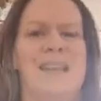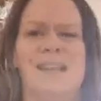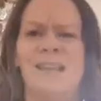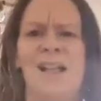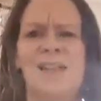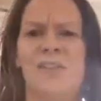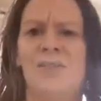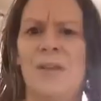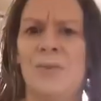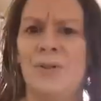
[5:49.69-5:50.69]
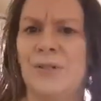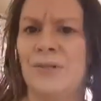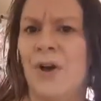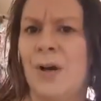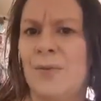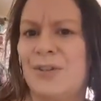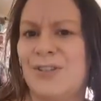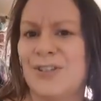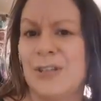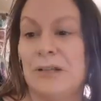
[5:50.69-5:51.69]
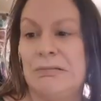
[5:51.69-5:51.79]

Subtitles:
Is it like 3 months, 4 months?